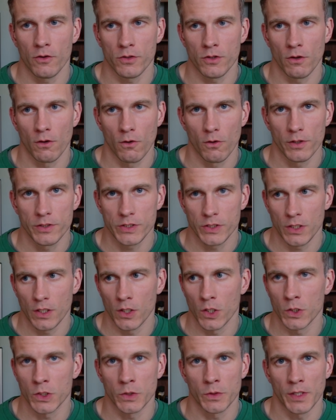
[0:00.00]
you're going to go
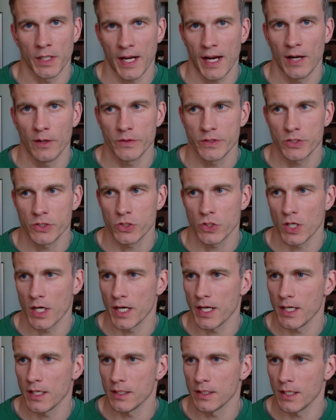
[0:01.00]
to Accounts and Trade